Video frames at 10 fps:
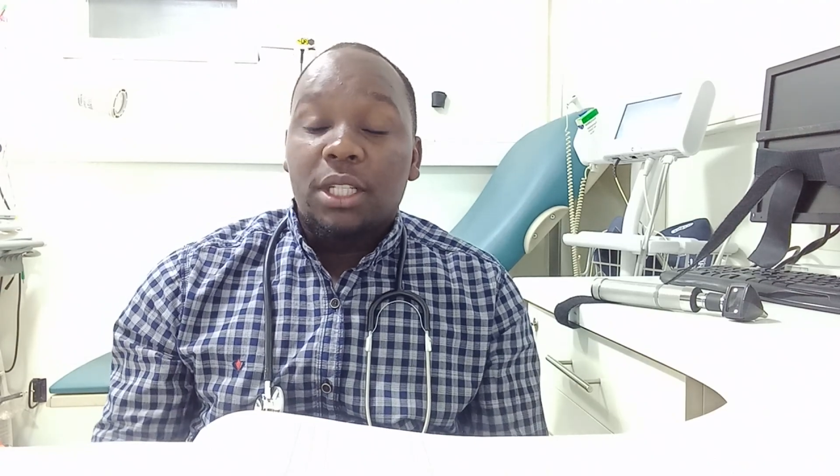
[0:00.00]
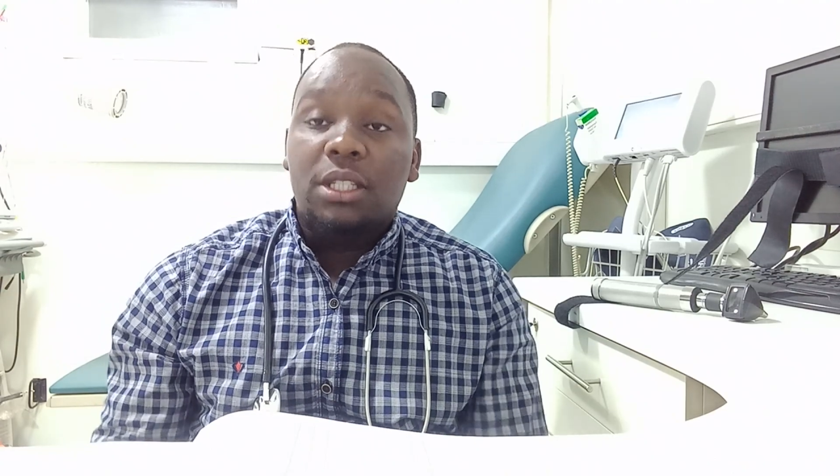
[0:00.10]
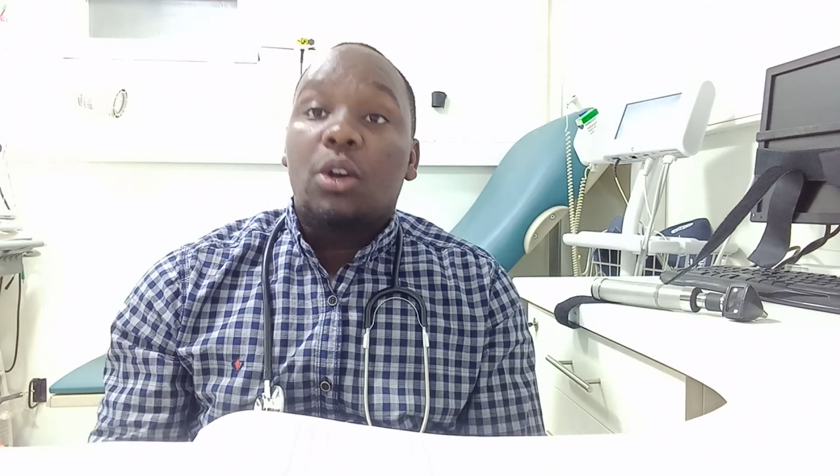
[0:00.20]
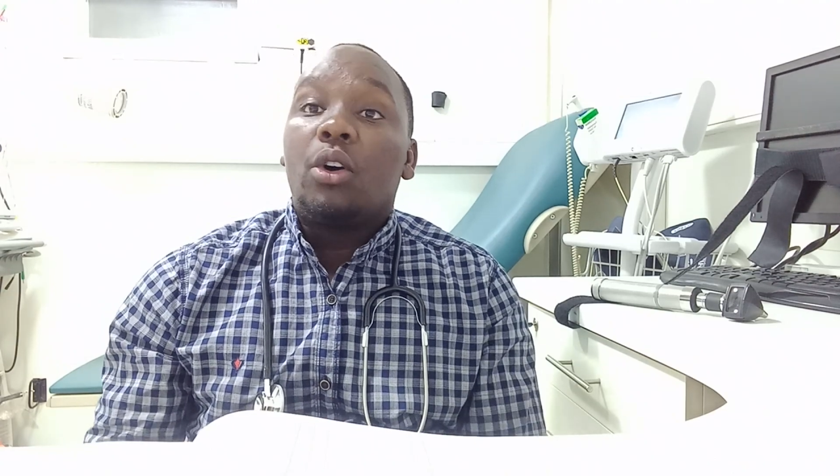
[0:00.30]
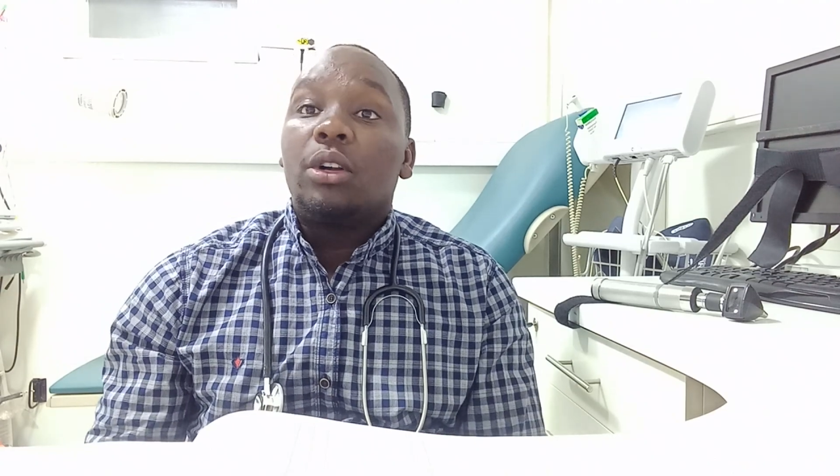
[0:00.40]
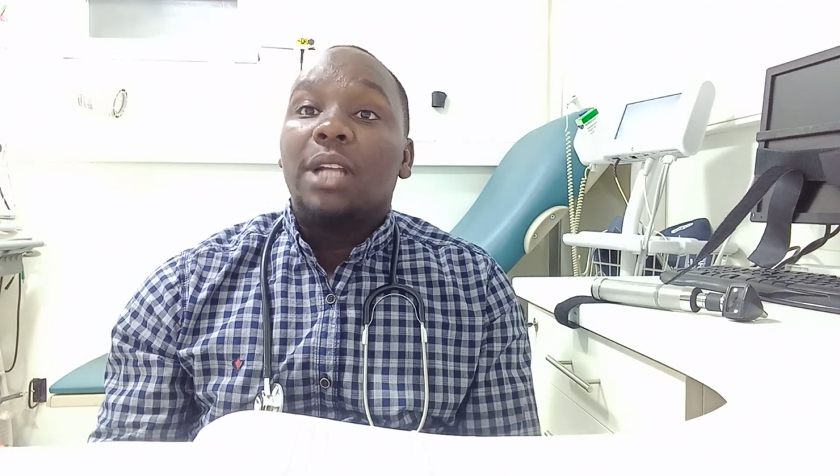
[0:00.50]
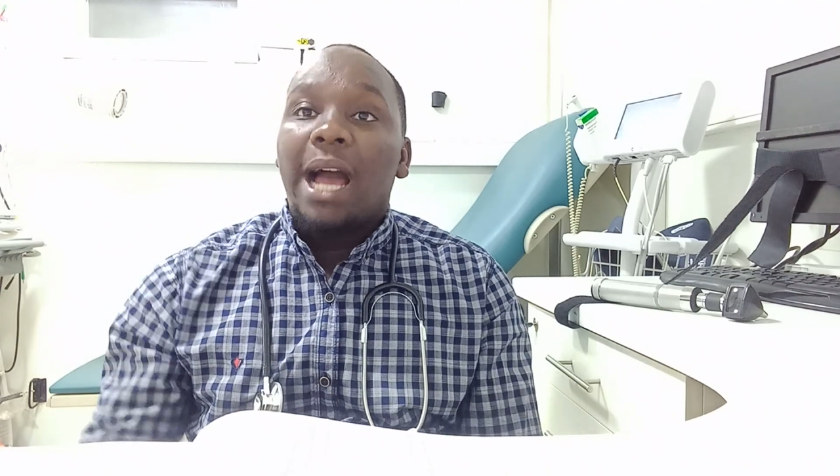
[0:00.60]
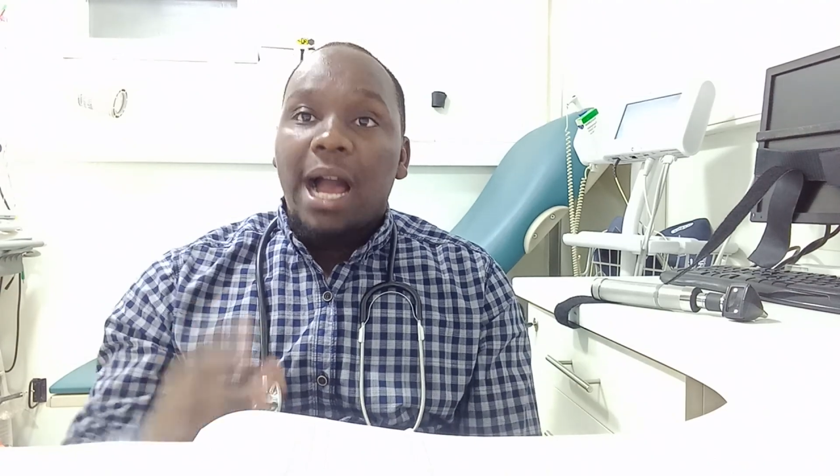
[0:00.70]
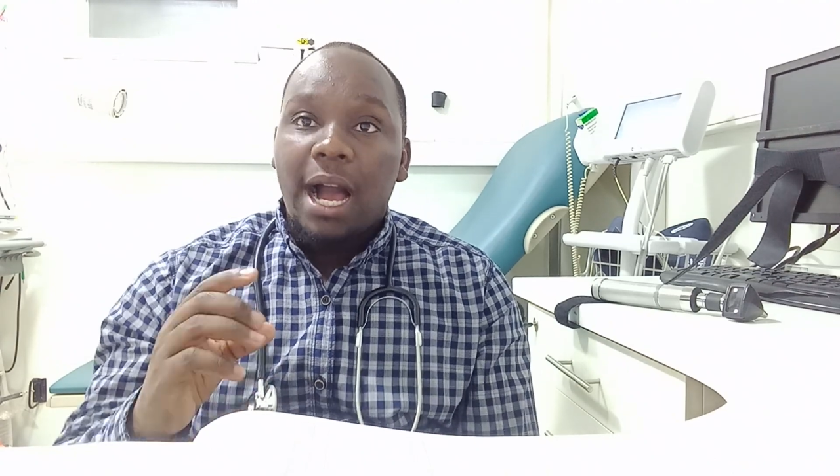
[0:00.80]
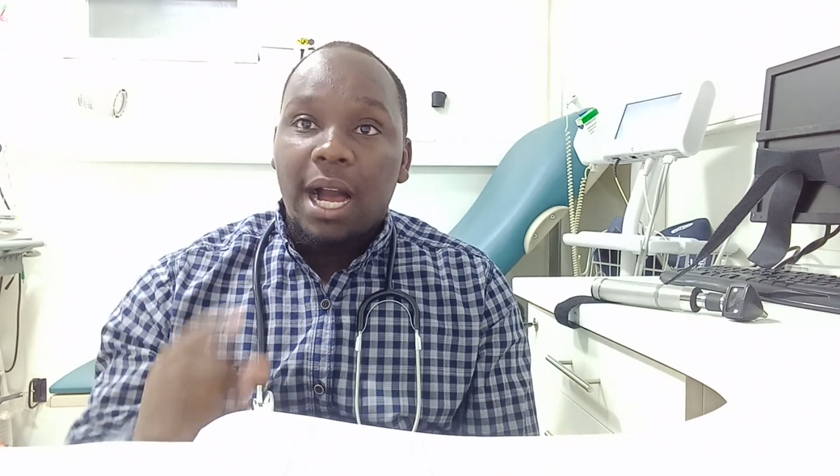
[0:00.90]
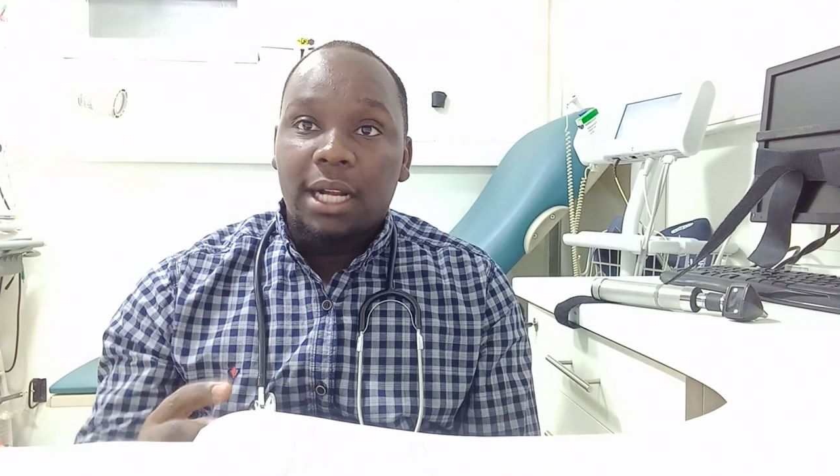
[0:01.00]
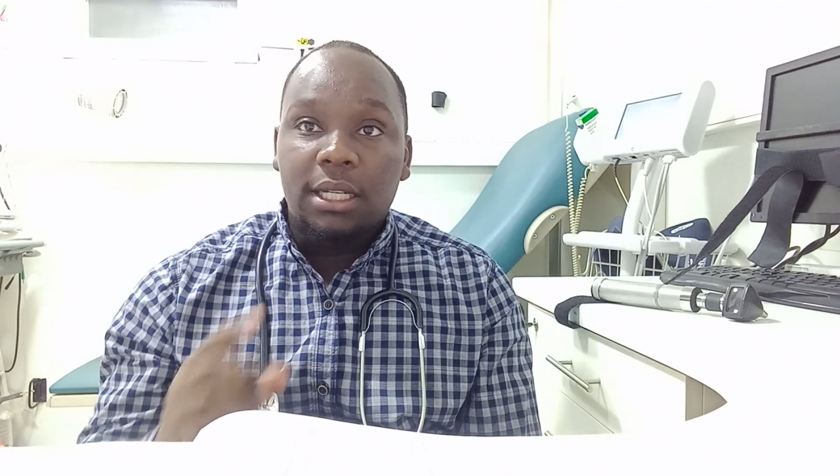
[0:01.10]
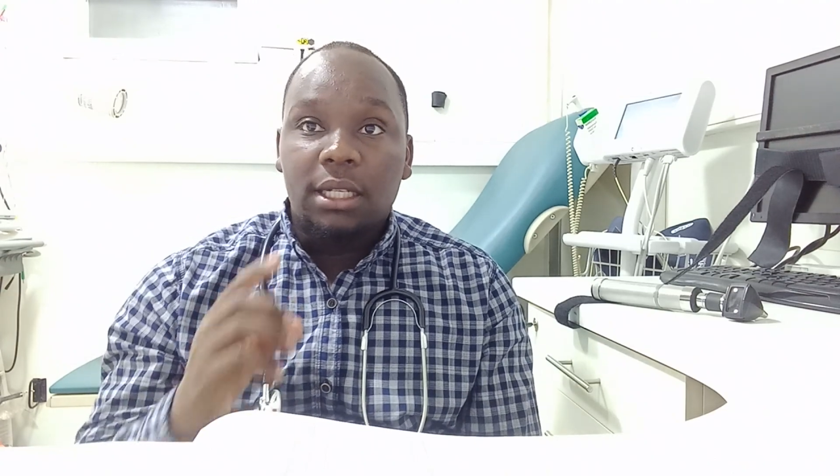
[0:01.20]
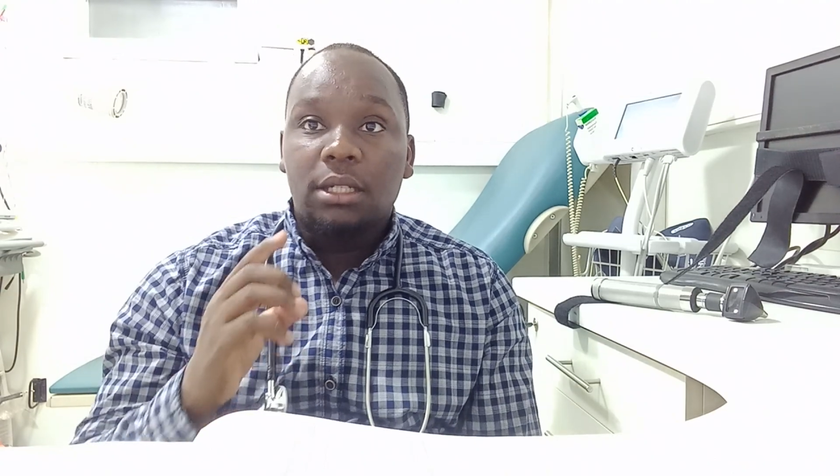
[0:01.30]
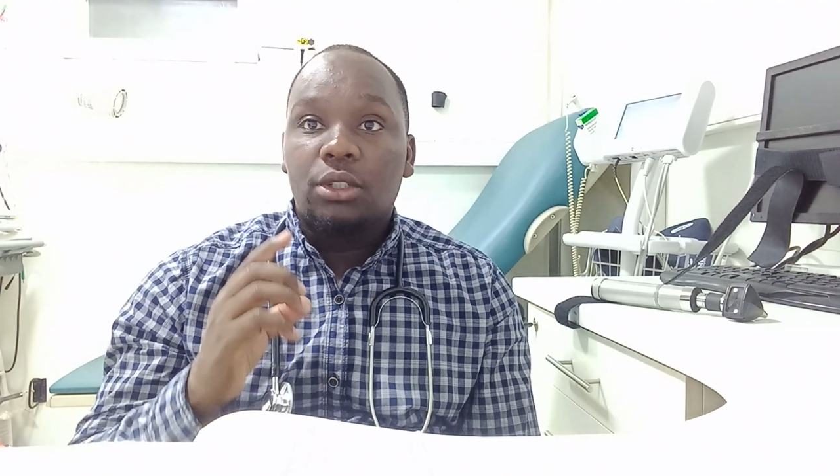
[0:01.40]
It's called
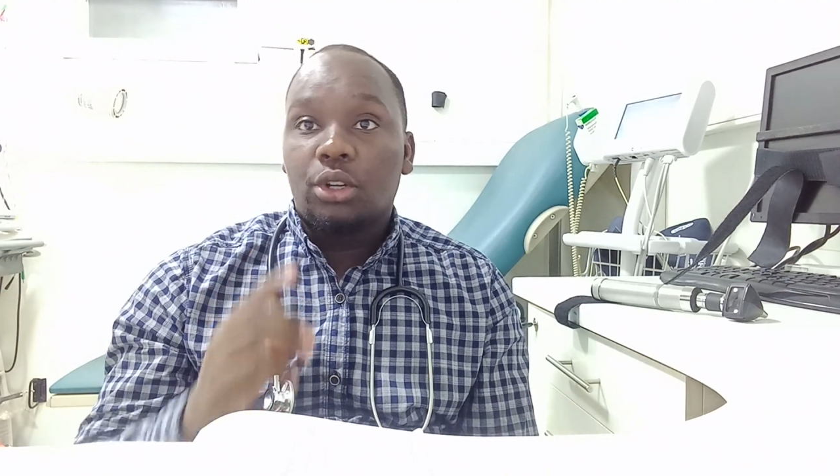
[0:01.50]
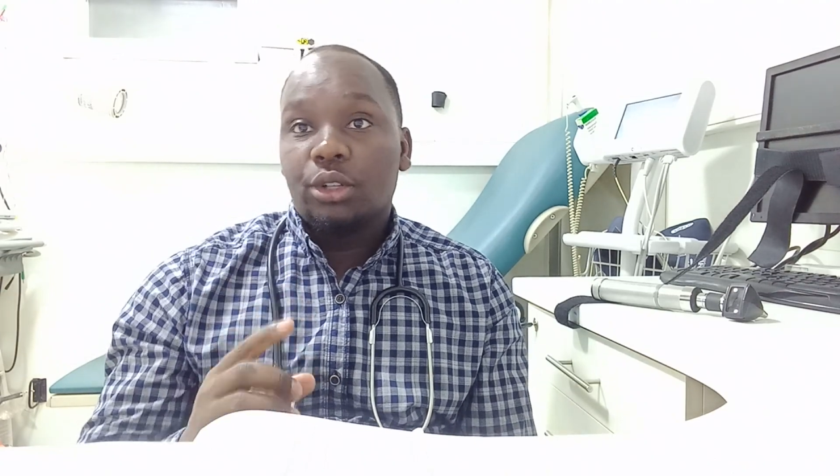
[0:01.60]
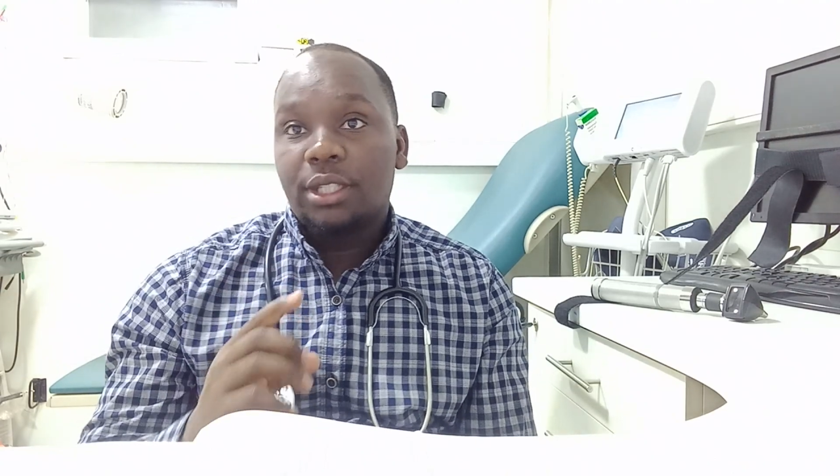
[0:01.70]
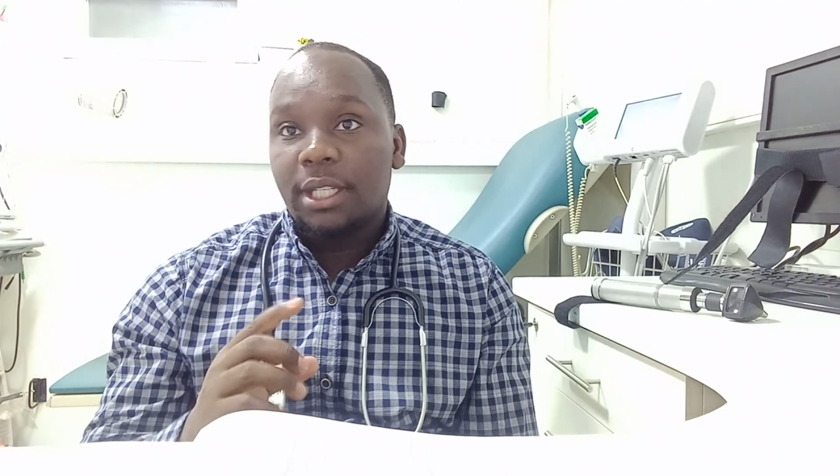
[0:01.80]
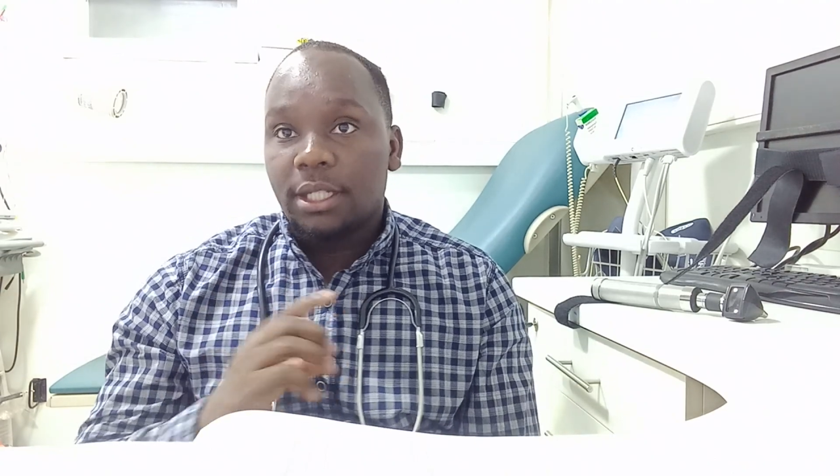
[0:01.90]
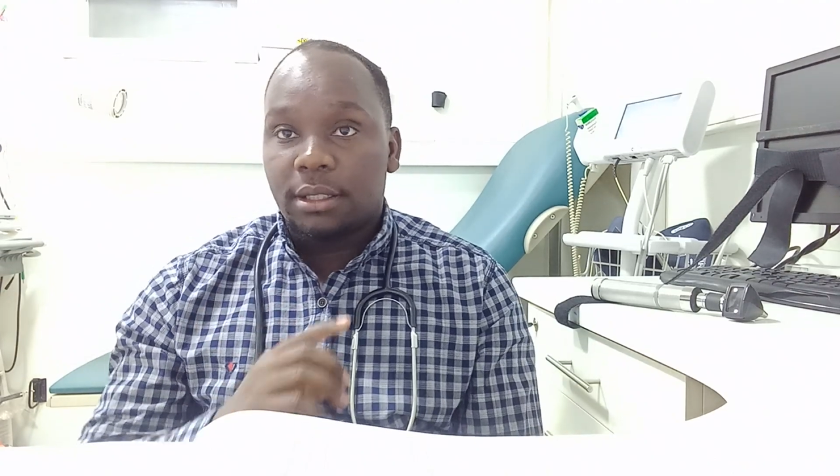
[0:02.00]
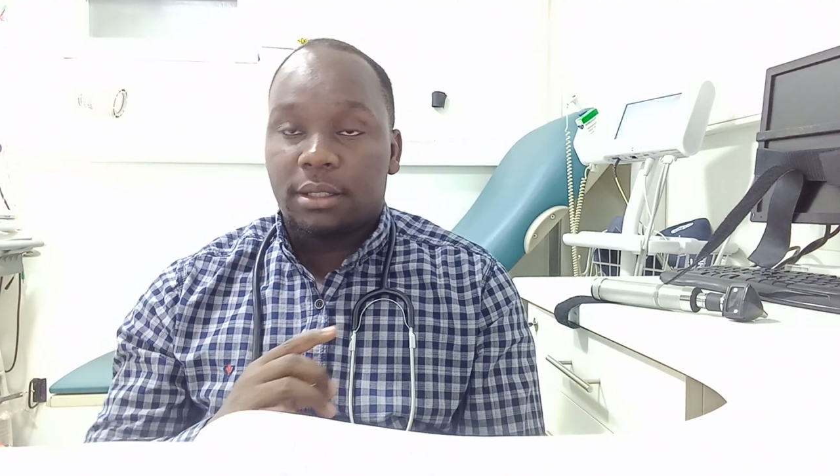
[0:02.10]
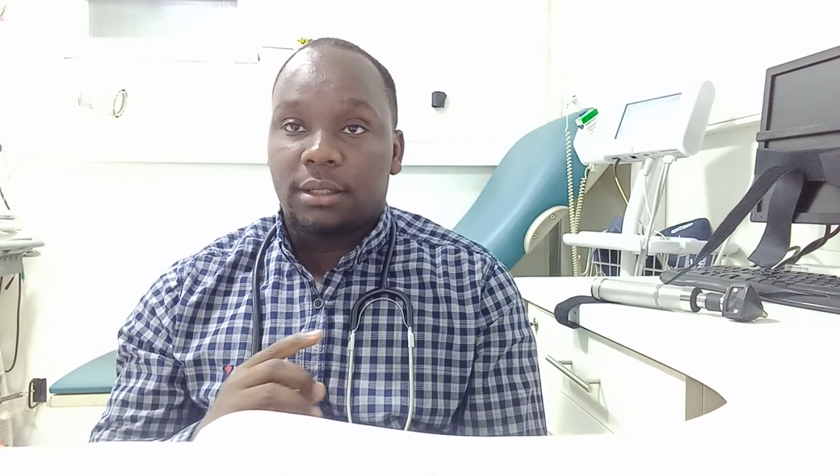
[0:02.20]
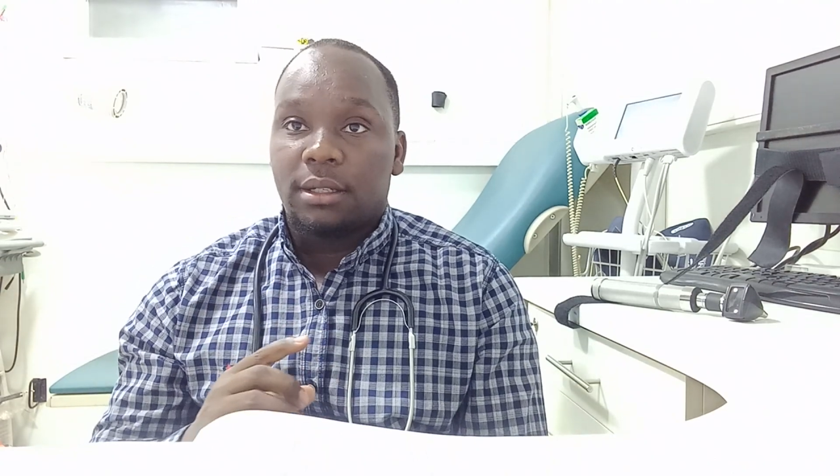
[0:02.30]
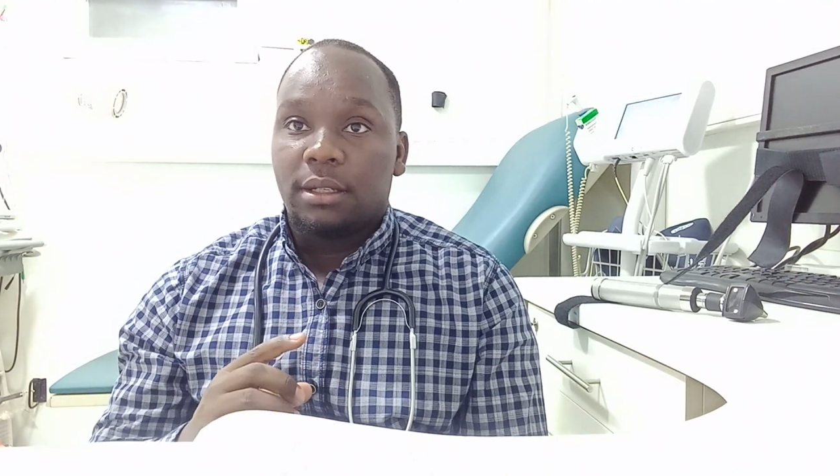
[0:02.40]
halitosis.